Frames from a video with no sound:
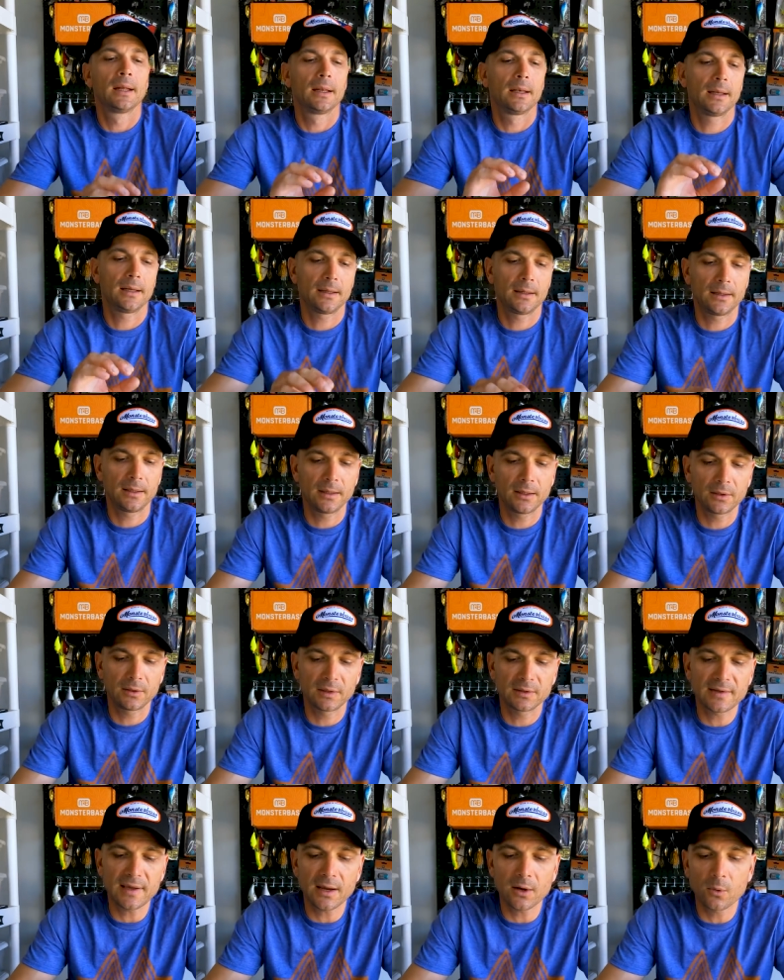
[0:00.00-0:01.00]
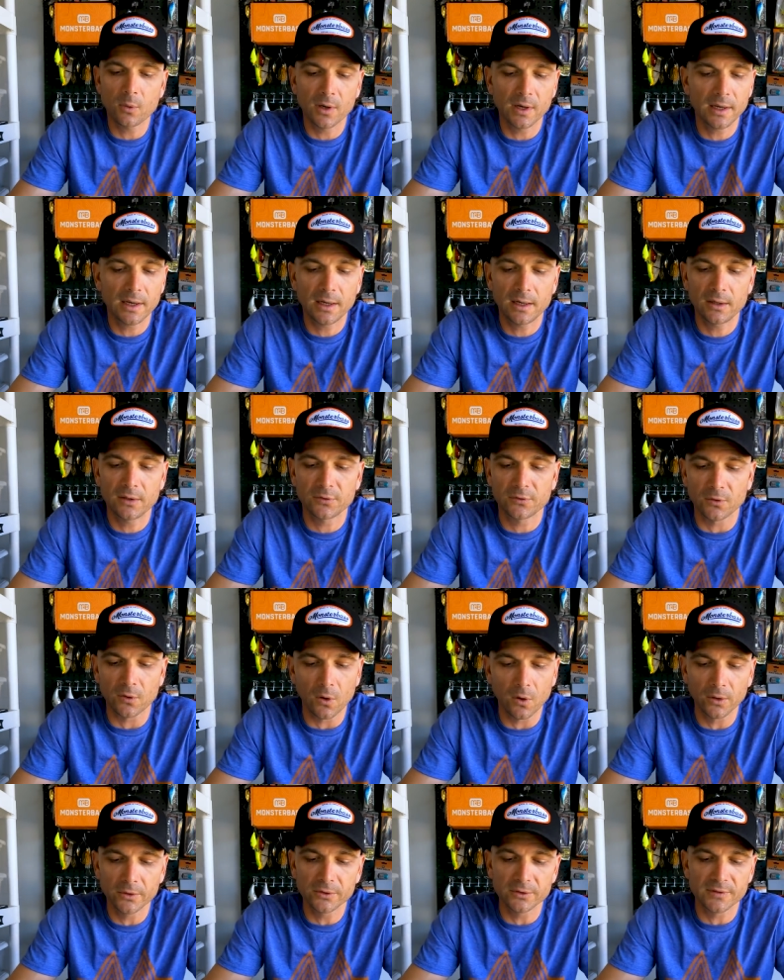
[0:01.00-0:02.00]
Now, Tackle Warehouse,
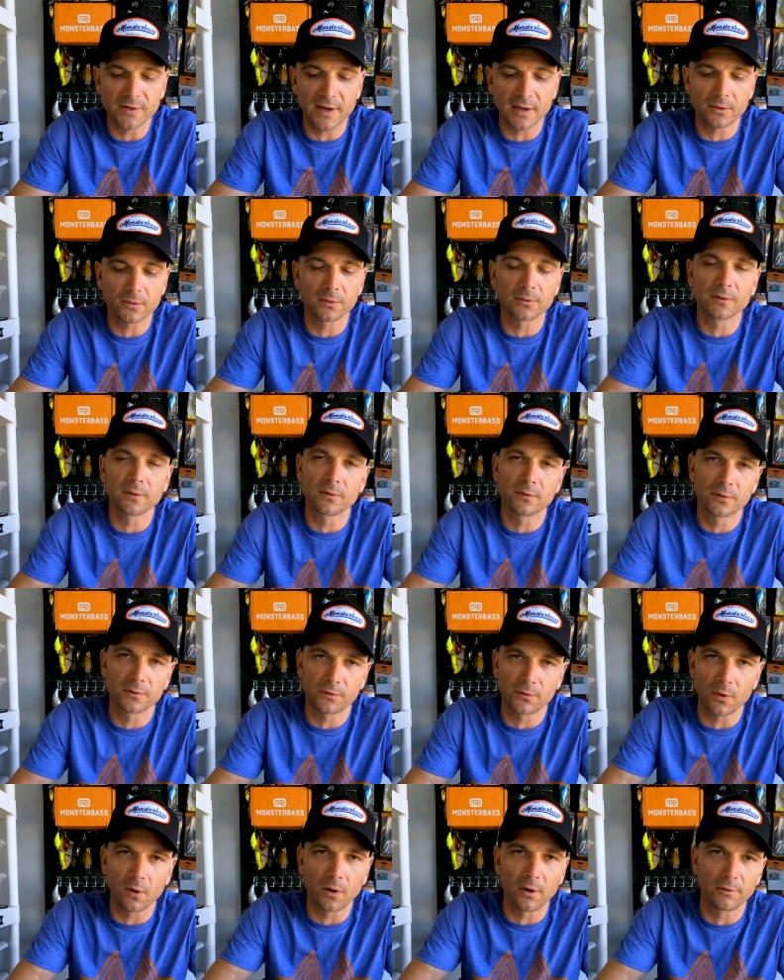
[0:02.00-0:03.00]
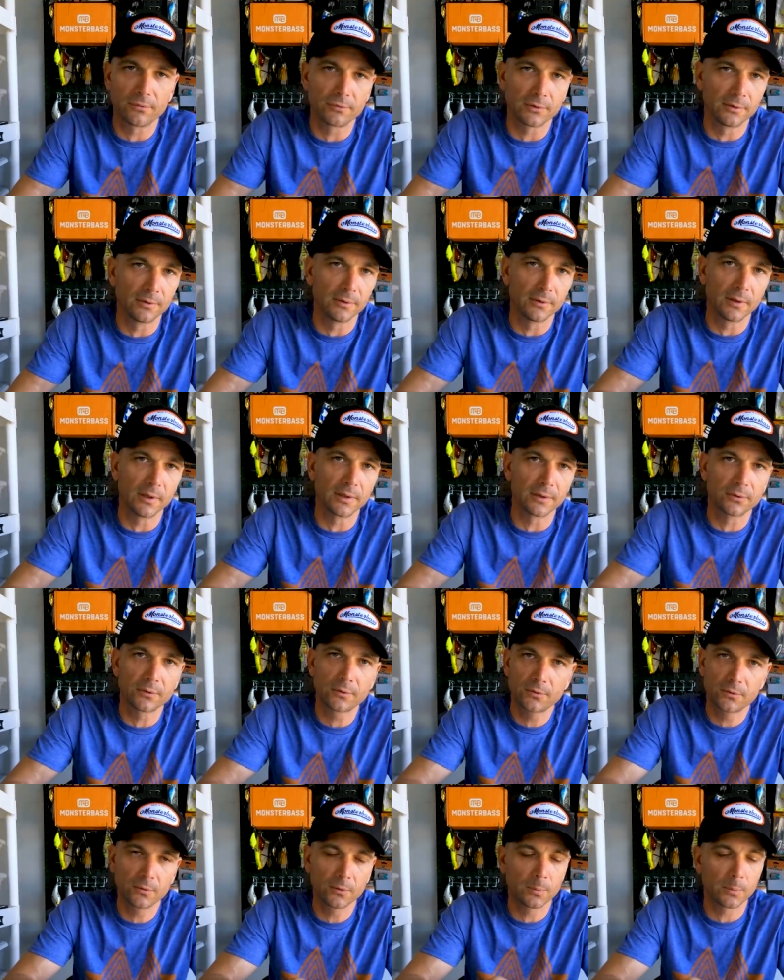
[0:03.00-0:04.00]
all your tackle dealers offer like
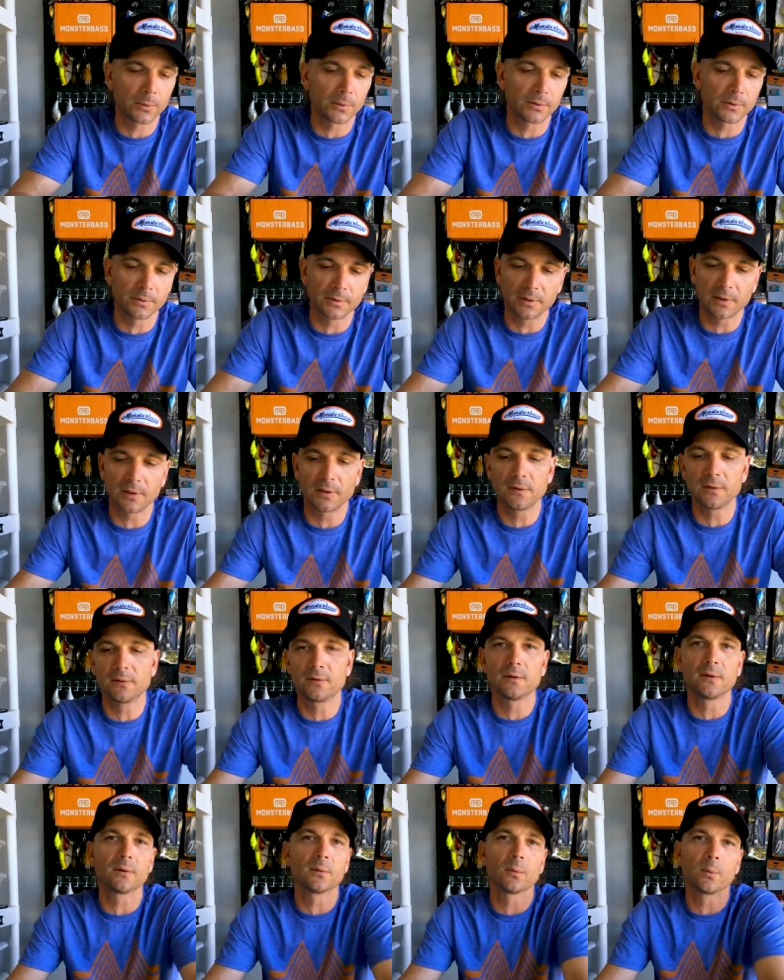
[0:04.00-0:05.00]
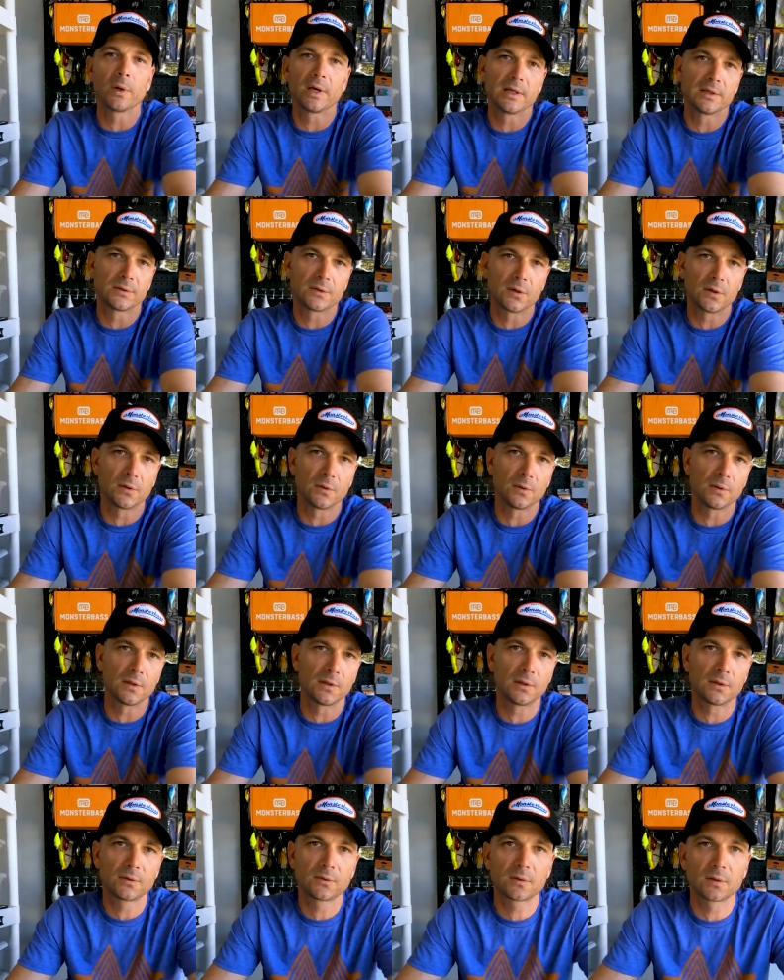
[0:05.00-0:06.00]
super easier ways to do
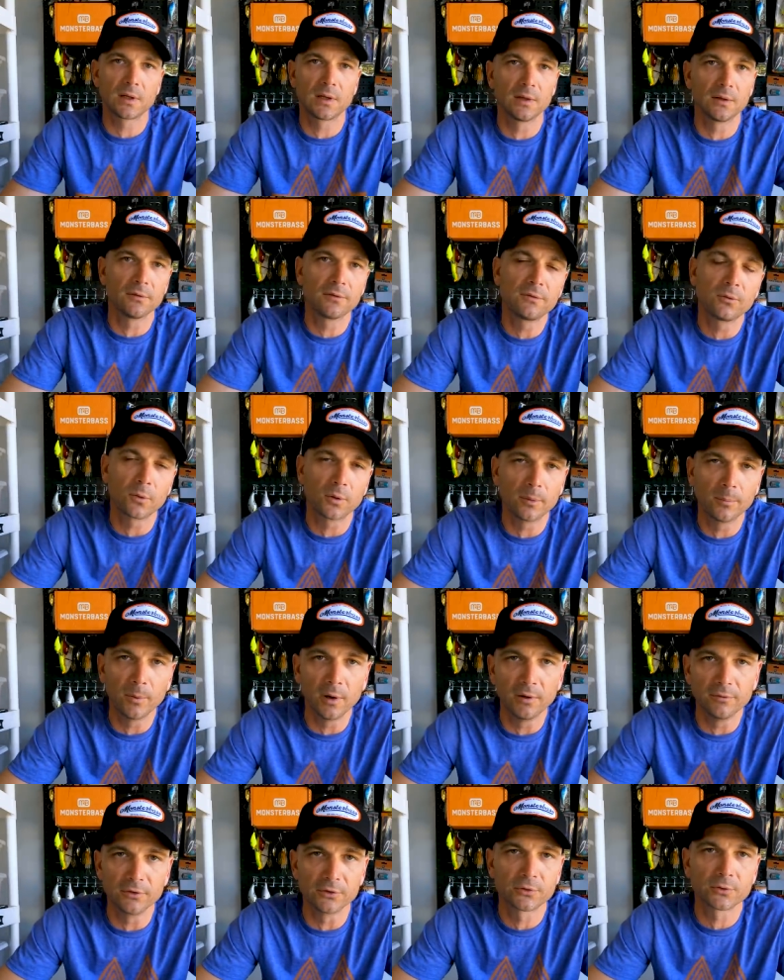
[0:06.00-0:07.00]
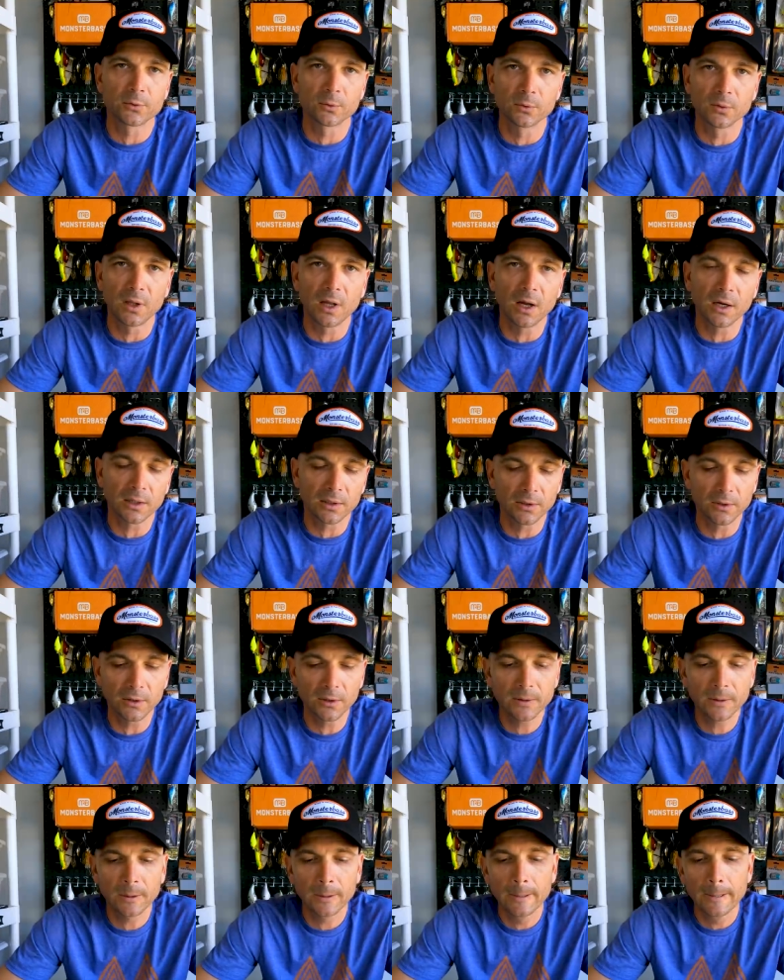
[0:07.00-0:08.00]
this in the form of a screw lock
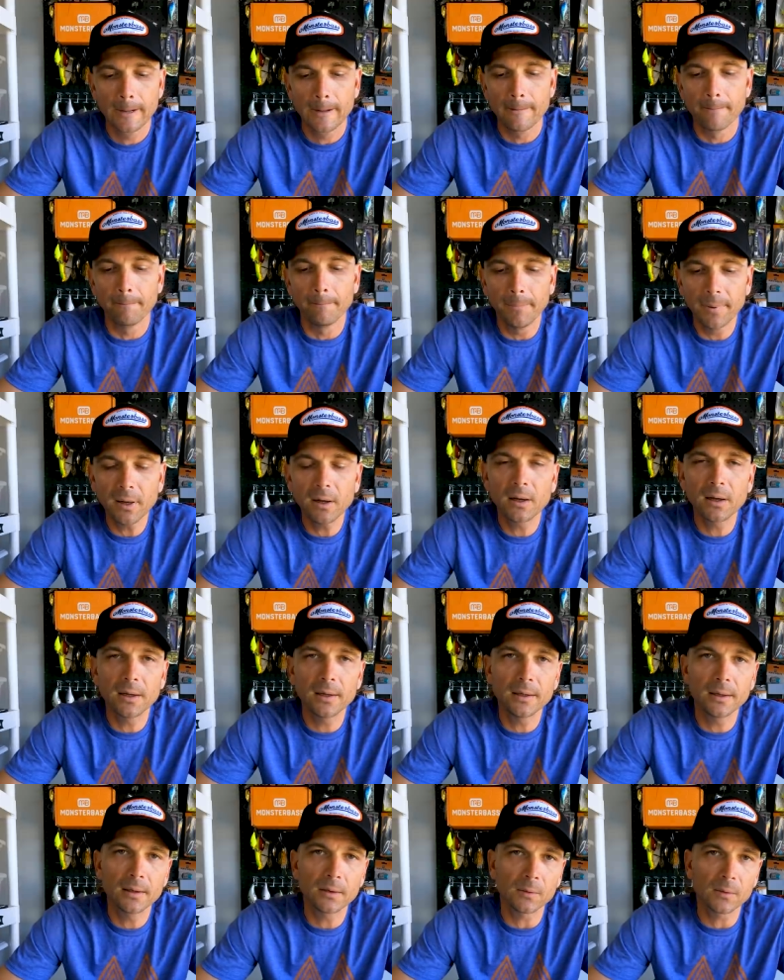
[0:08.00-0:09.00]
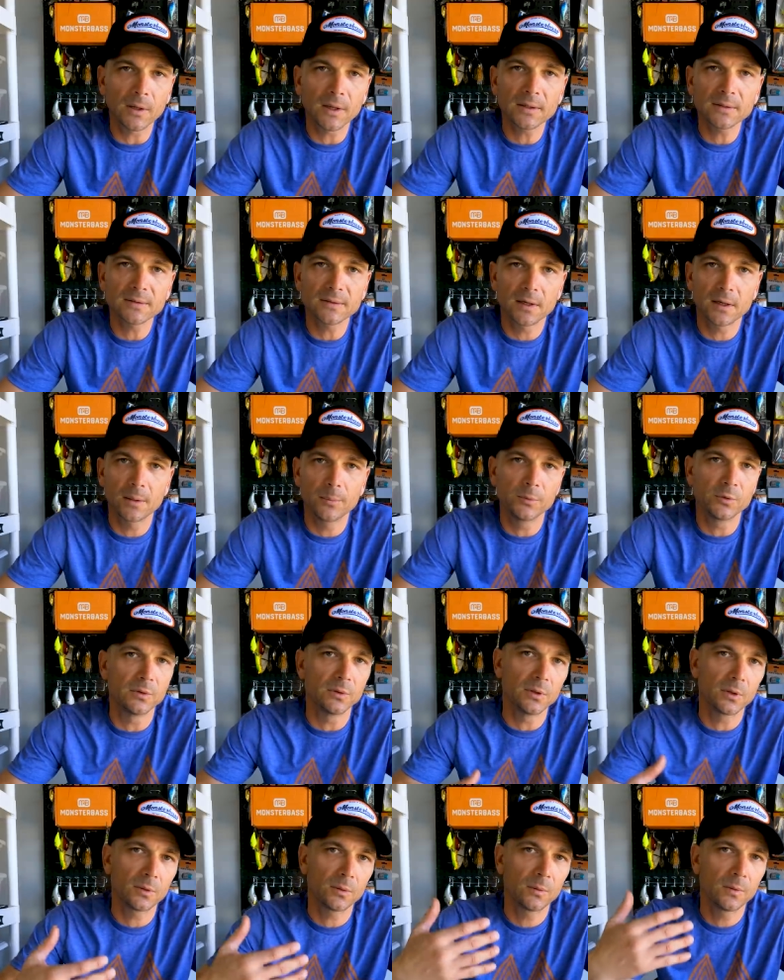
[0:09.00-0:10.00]
hook, but a lot of times you
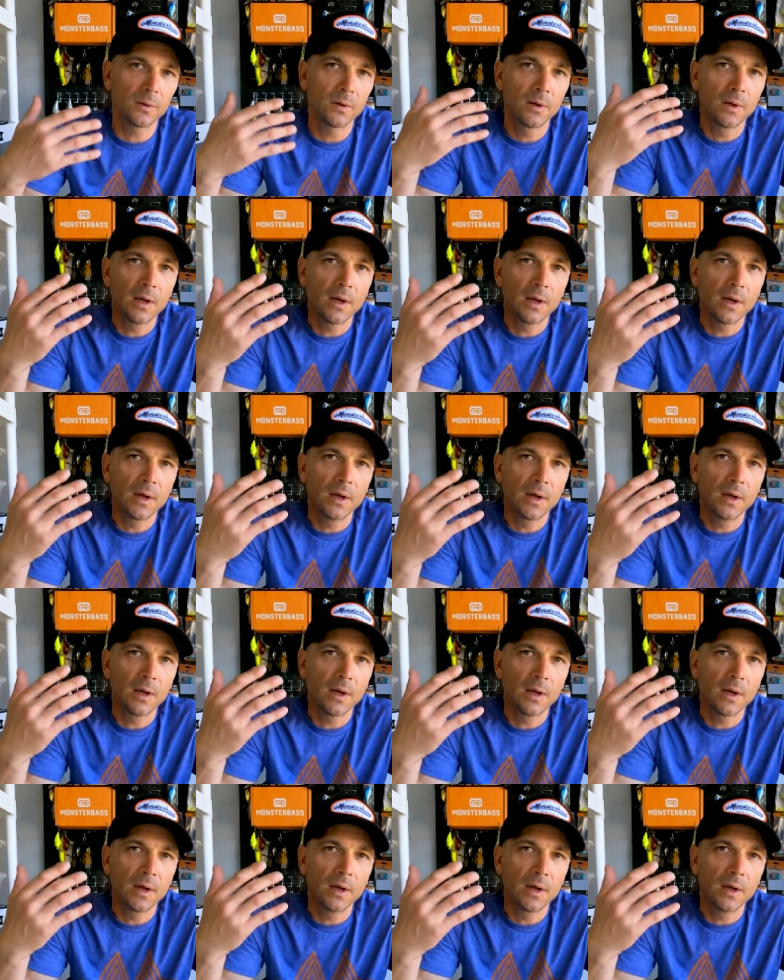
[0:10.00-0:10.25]
don't